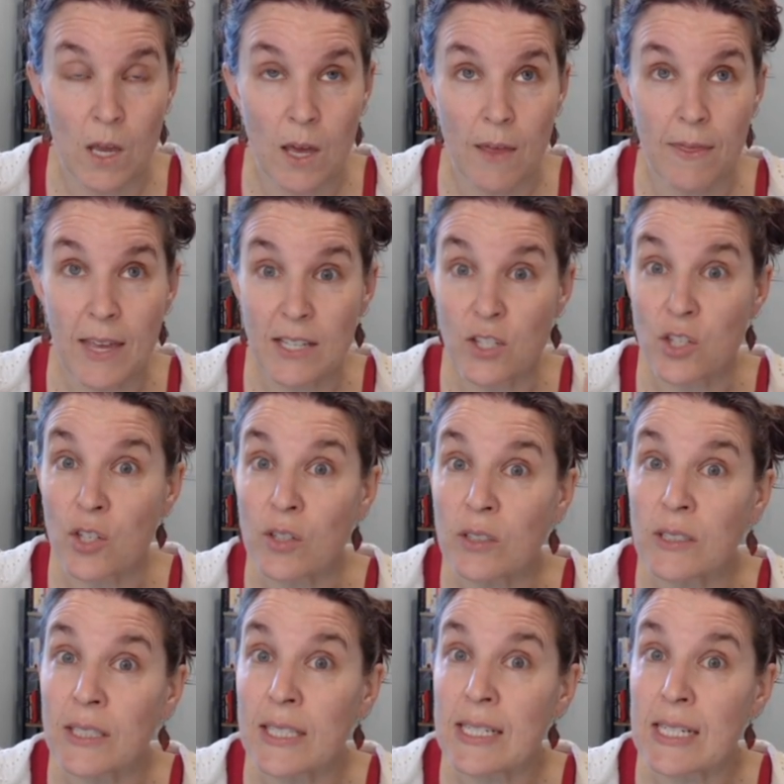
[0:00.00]
They
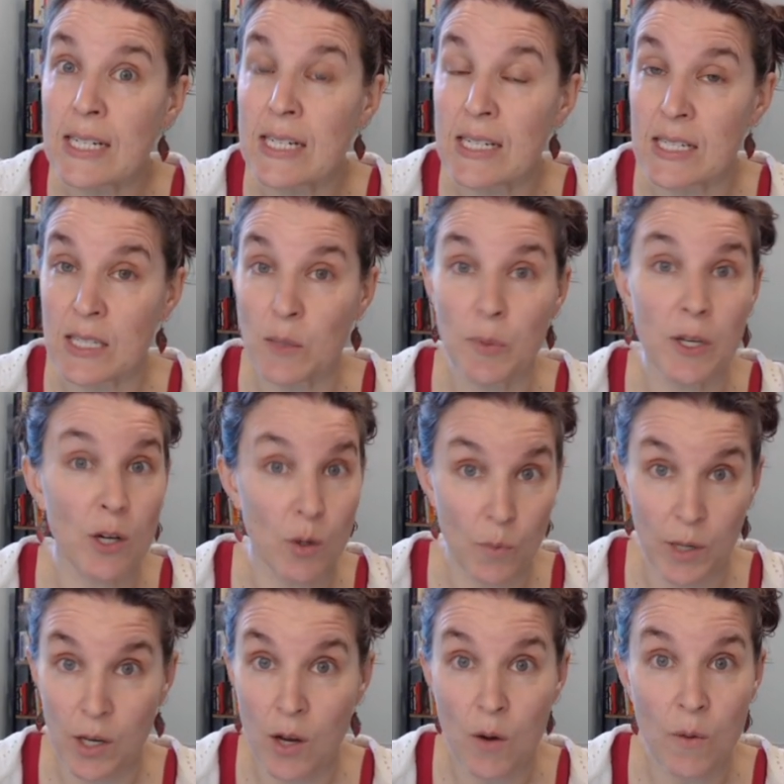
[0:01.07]
certainly didn't disappear. We
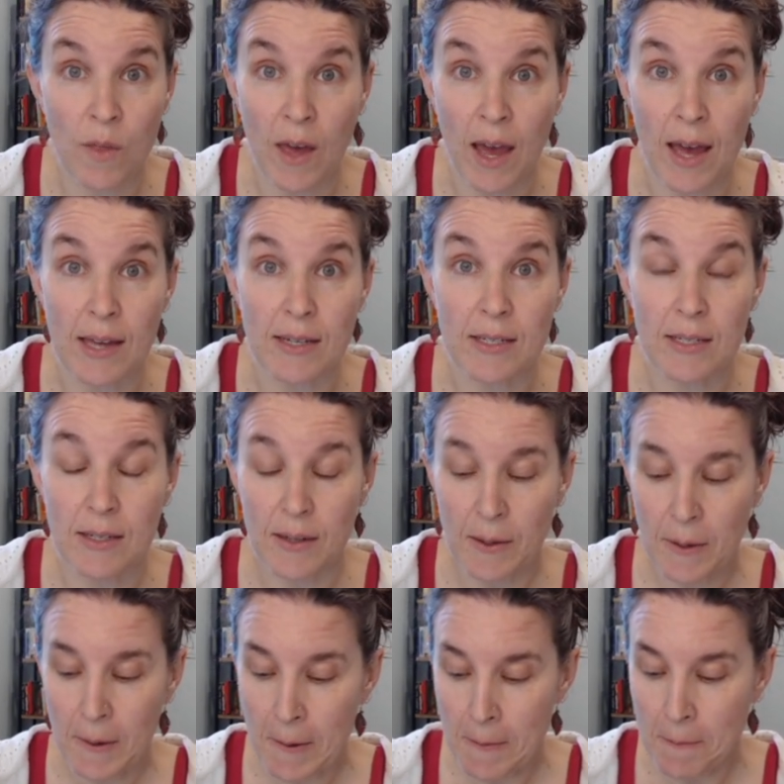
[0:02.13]
know that.
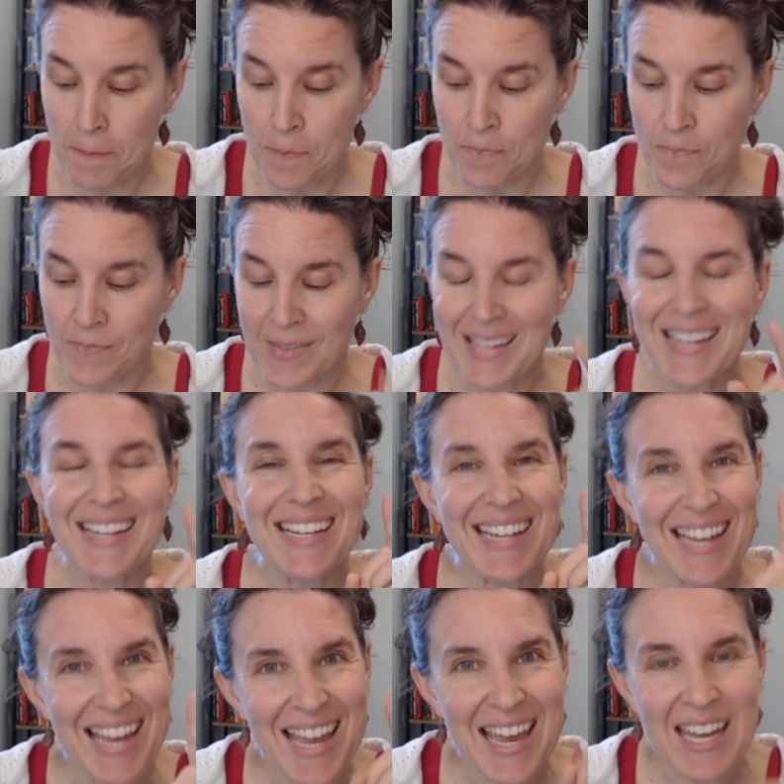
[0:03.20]

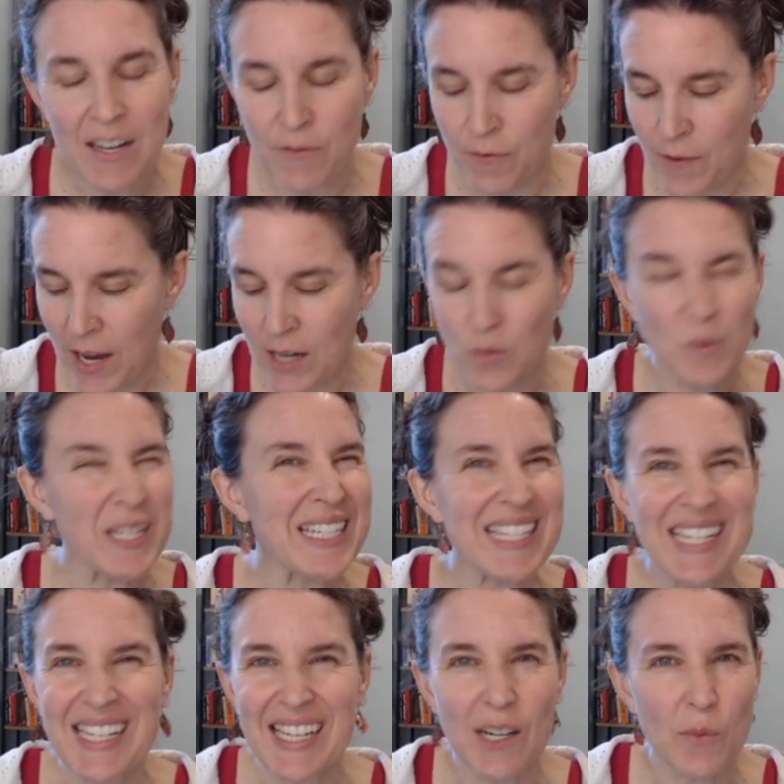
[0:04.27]
And in fact, we
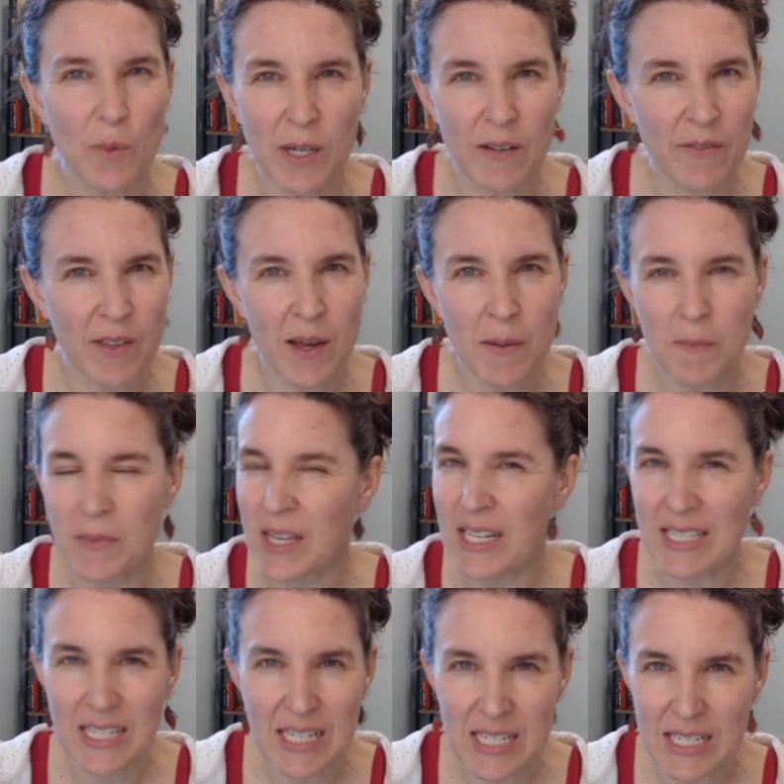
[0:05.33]
didn't get rid of them. They
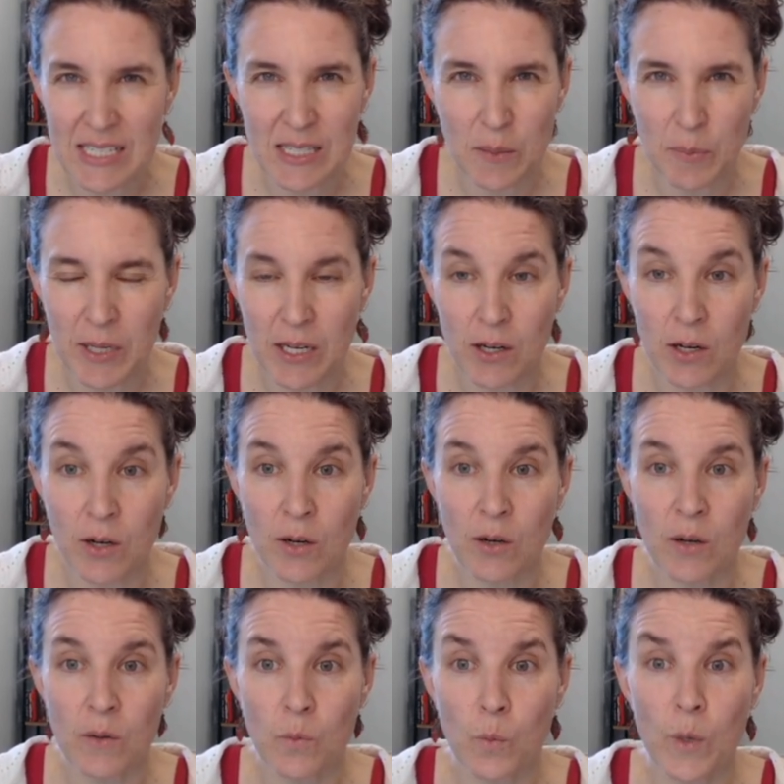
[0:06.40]
didn't
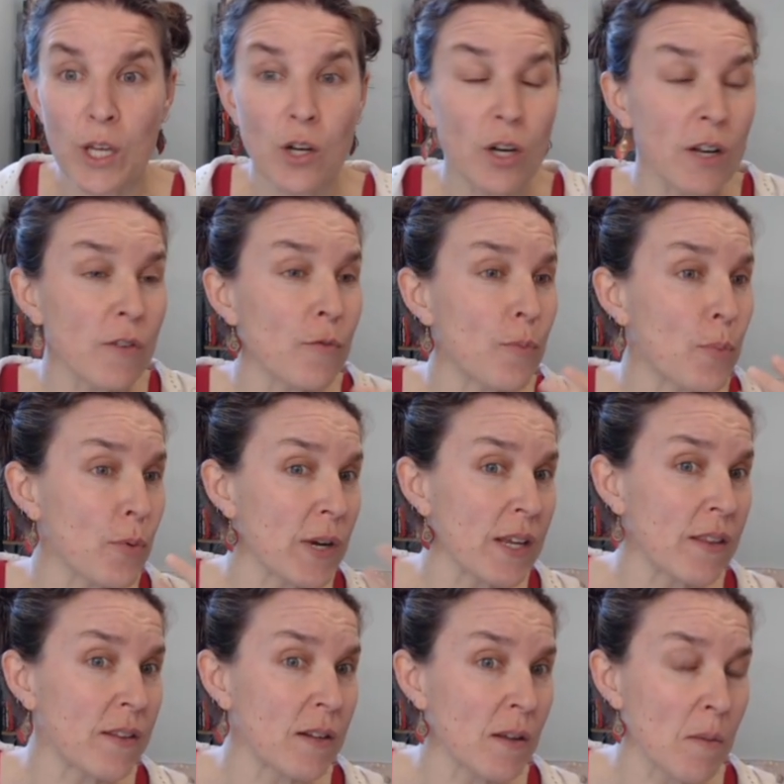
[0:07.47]
disappear. We could have
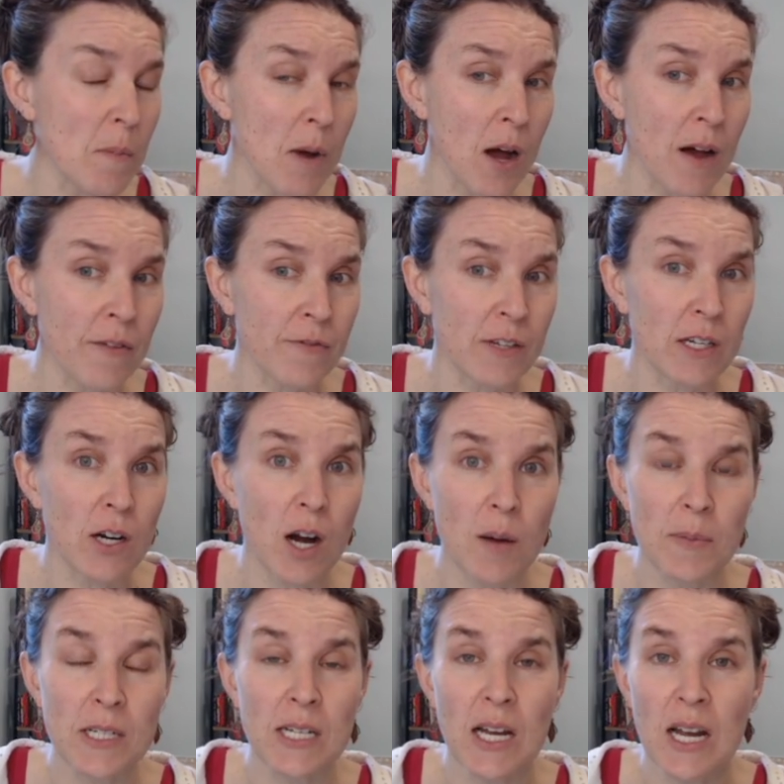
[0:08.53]
breathed them off in
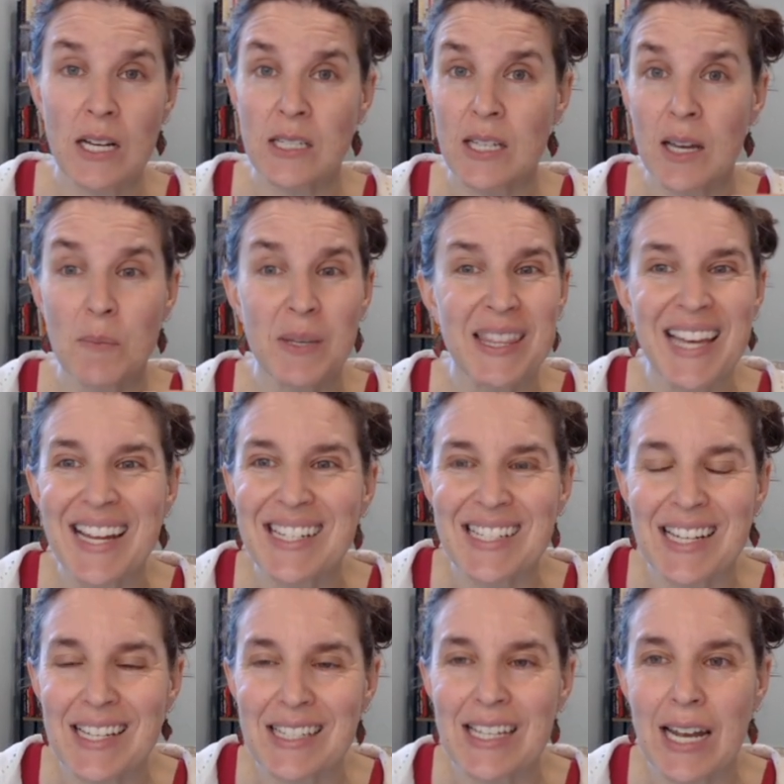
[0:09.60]
carbon dioxide, but that
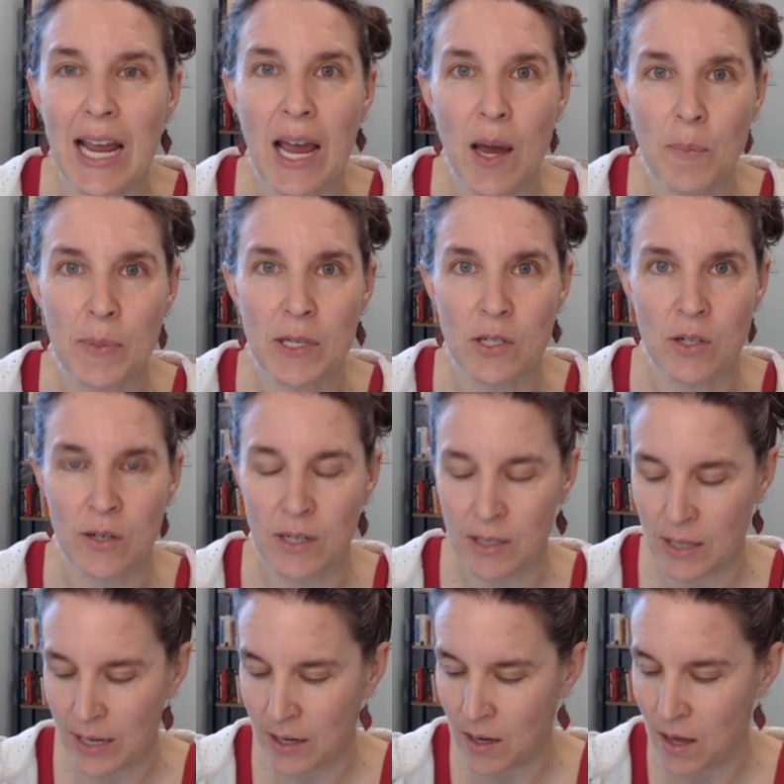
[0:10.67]
doesn't happen during
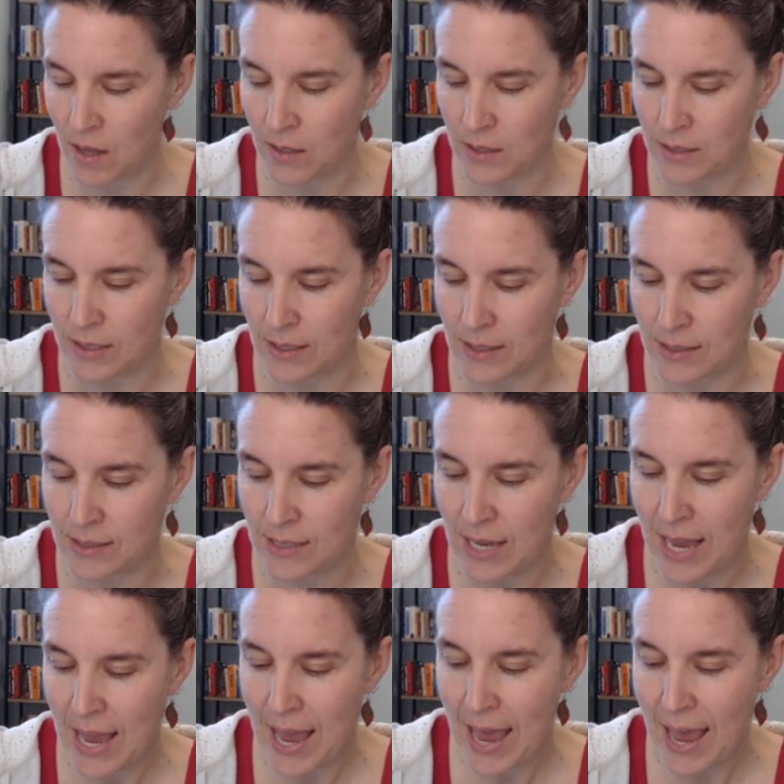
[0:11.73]
glycolysis.
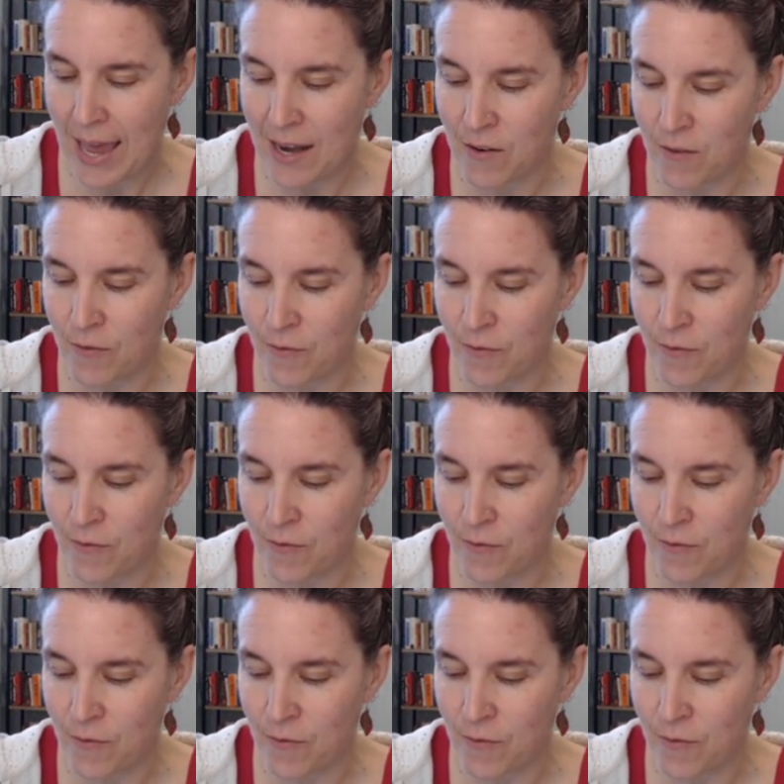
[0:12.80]
And in